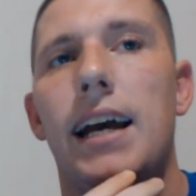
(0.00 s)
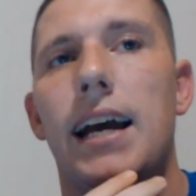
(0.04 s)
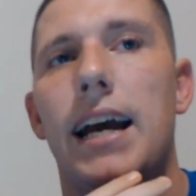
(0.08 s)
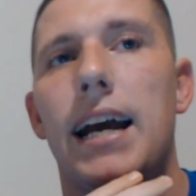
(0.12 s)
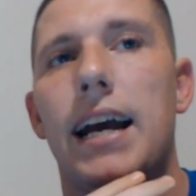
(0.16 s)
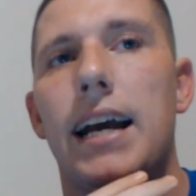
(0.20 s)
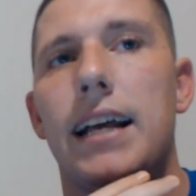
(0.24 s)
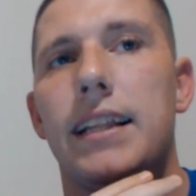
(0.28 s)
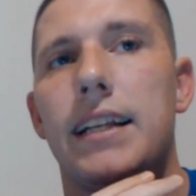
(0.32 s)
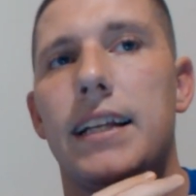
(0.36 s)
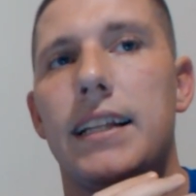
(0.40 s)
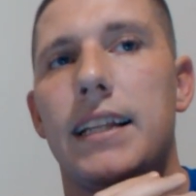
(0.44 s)

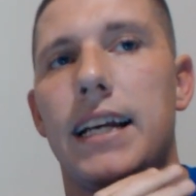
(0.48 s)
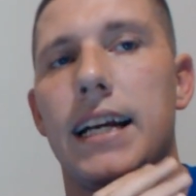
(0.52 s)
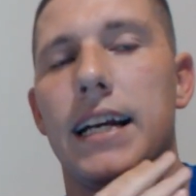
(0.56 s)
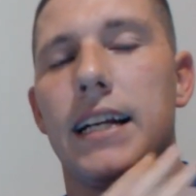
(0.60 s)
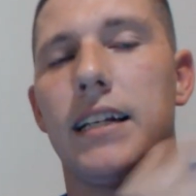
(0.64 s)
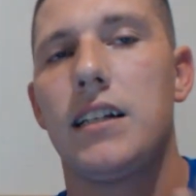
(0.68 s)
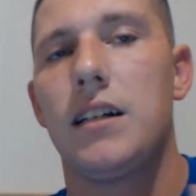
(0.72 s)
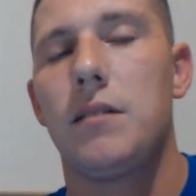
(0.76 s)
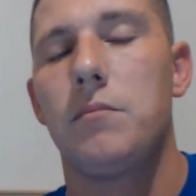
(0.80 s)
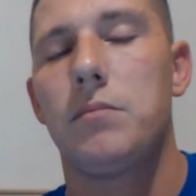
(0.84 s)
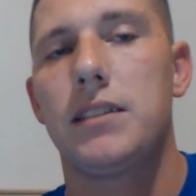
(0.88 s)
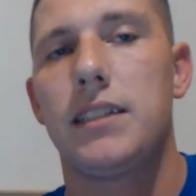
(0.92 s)
and then they
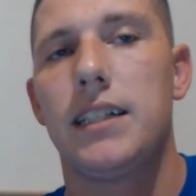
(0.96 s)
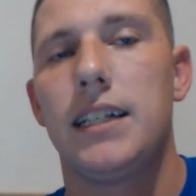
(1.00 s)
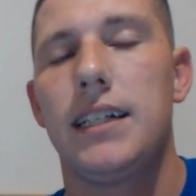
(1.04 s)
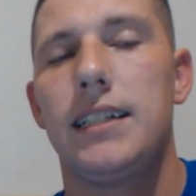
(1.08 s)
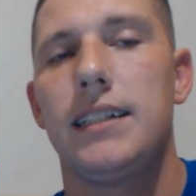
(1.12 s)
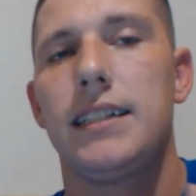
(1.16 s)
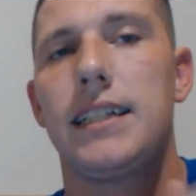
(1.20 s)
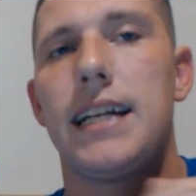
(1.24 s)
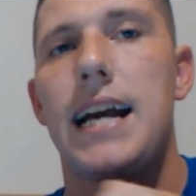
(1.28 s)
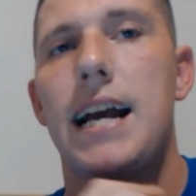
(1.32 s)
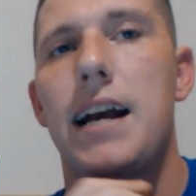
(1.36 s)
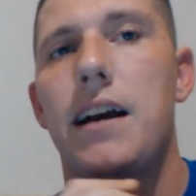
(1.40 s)
end up
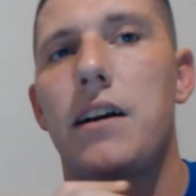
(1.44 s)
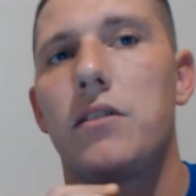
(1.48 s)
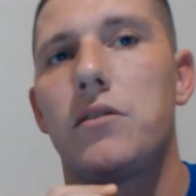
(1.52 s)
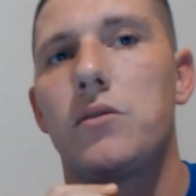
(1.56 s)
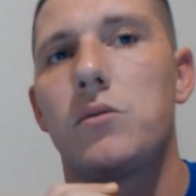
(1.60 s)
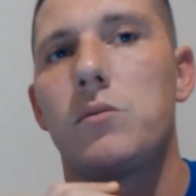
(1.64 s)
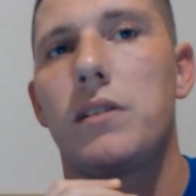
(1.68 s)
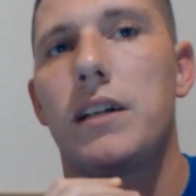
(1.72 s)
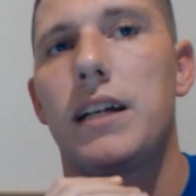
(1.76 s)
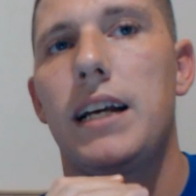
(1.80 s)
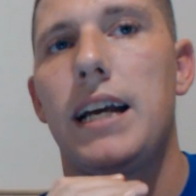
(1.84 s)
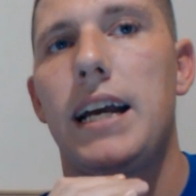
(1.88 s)
sitting
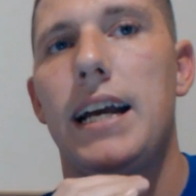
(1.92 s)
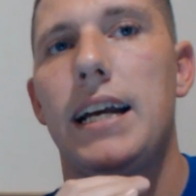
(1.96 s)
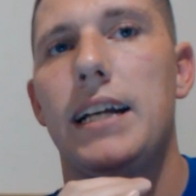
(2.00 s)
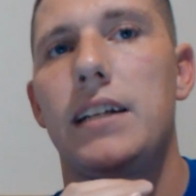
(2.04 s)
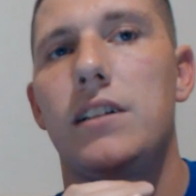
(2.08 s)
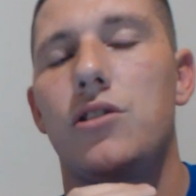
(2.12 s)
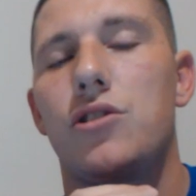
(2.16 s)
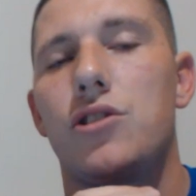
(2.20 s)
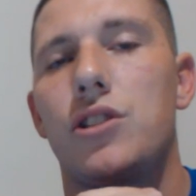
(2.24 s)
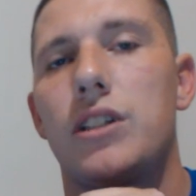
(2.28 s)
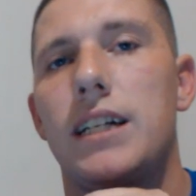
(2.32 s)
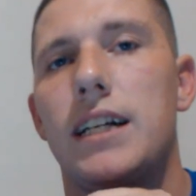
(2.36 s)
down,
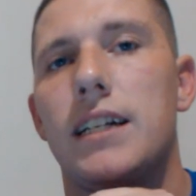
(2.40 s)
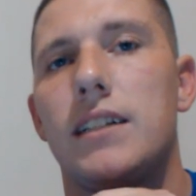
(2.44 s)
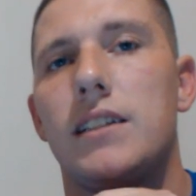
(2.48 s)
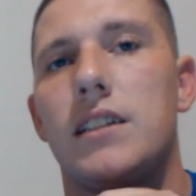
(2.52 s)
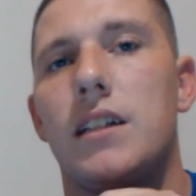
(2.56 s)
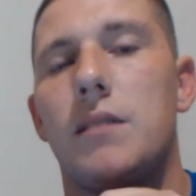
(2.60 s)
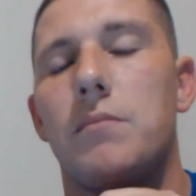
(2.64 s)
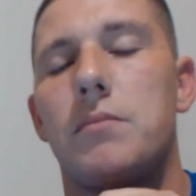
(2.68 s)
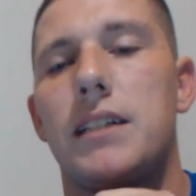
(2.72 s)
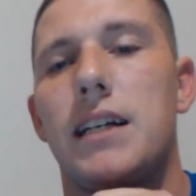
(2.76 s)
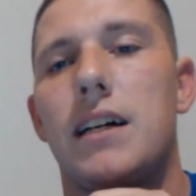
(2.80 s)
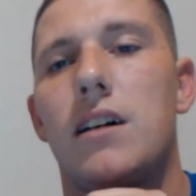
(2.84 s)
and she ends
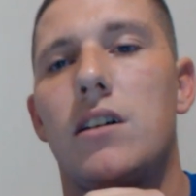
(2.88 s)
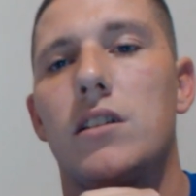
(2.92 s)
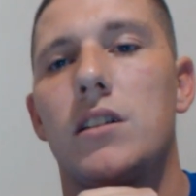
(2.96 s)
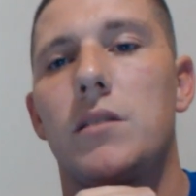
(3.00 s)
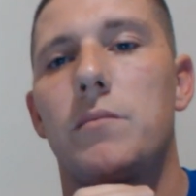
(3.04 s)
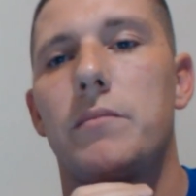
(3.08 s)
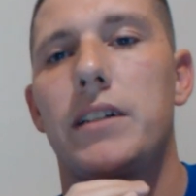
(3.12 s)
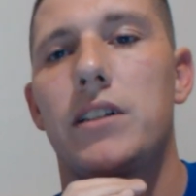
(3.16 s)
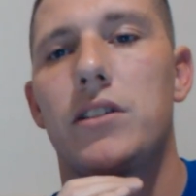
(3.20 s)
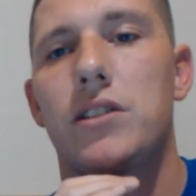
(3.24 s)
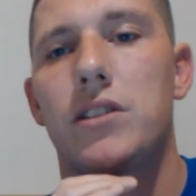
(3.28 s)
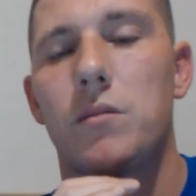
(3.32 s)
up telling
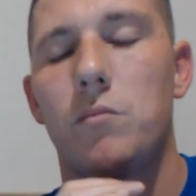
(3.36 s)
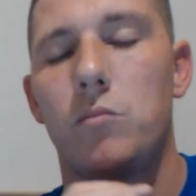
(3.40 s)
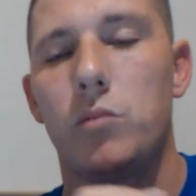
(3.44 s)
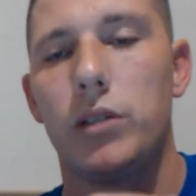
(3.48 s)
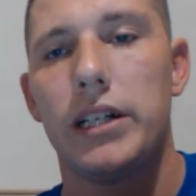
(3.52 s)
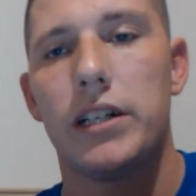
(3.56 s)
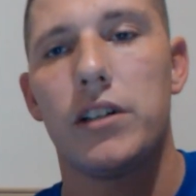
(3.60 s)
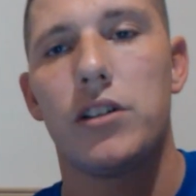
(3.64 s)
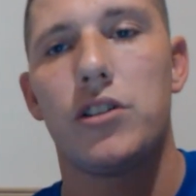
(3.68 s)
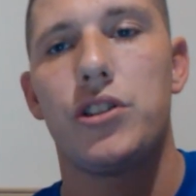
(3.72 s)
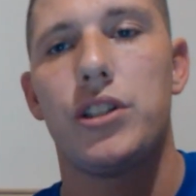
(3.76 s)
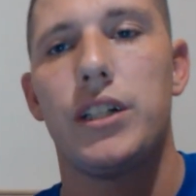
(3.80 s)
him there's some
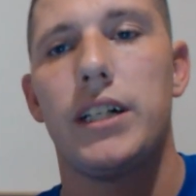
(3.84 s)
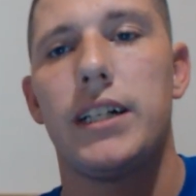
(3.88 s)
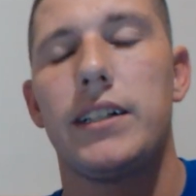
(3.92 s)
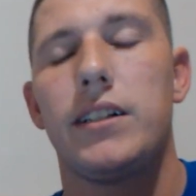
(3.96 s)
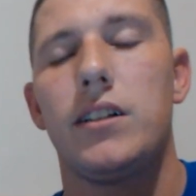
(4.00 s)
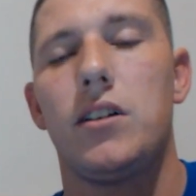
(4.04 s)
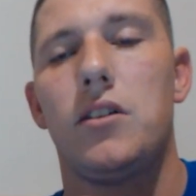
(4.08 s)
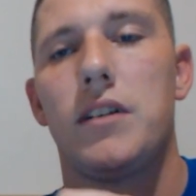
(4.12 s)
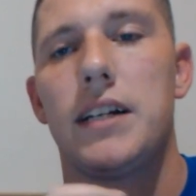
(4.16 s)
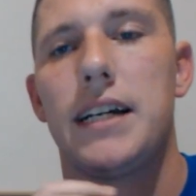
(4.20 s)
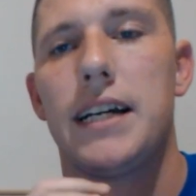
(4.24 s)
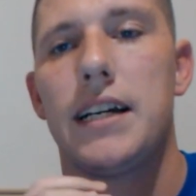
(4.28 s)
weird shit
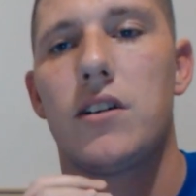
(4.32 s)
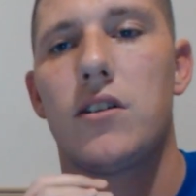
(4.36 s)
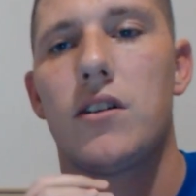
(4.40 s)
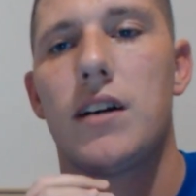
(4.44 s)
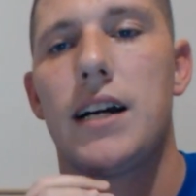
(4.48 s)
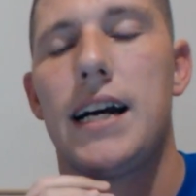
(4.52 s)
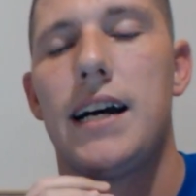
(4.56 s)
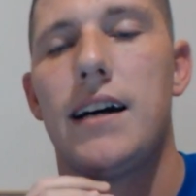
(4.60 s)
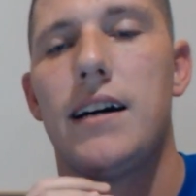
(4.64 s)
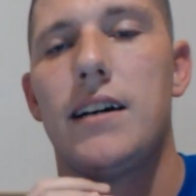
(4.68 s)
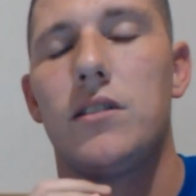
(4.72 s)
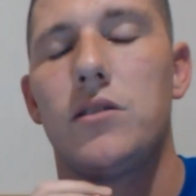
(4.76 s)
going on at her
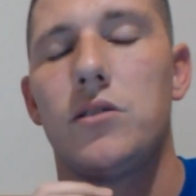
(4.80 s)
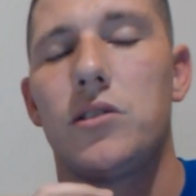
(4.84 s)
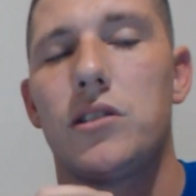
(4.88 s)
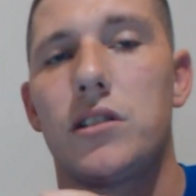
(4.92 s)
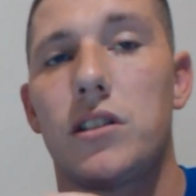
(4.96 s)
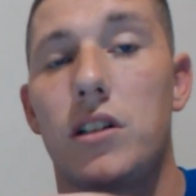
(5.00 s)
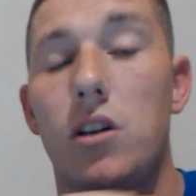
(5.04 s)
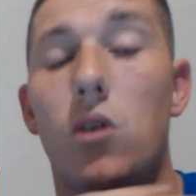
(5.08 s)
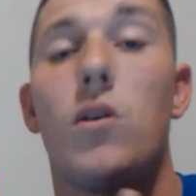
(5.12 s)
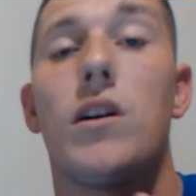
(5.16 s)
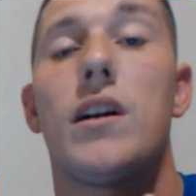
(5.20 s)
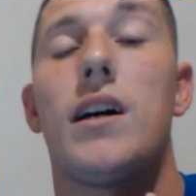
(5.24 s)

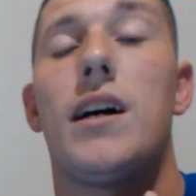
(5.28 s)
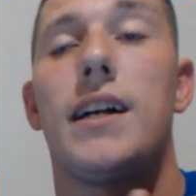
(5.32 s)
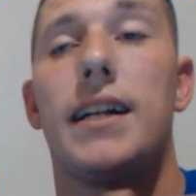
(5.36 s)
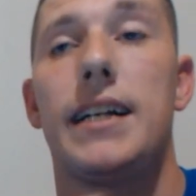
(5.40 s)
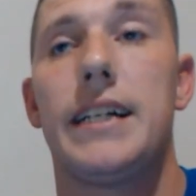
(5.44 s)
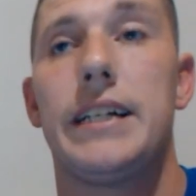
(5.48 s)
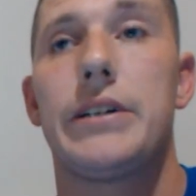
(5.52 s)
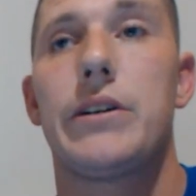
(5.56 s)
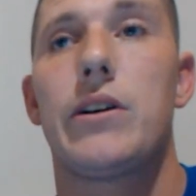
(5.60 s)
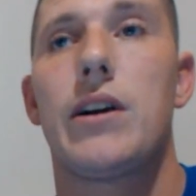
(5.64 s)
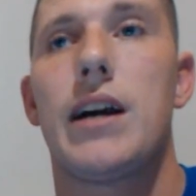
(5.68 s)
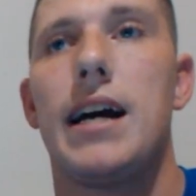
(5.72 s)

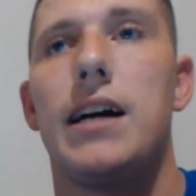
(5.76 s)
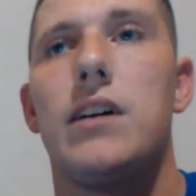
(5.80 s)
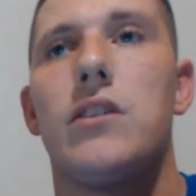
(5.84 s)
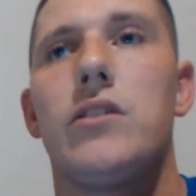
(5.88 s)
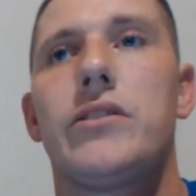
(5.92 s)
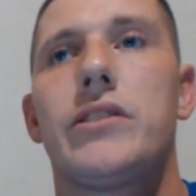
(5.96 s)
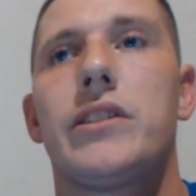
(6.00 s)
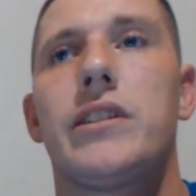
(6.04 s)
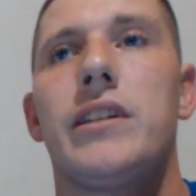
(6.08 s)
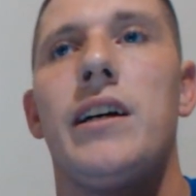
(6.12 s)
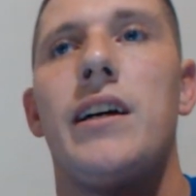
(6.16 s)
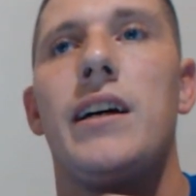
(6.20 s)

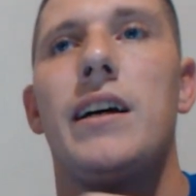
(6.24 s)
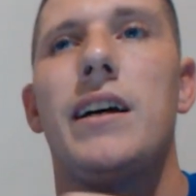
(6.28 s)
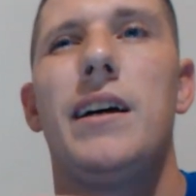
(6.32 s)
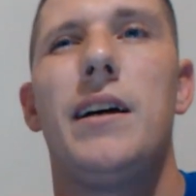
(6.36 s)
house.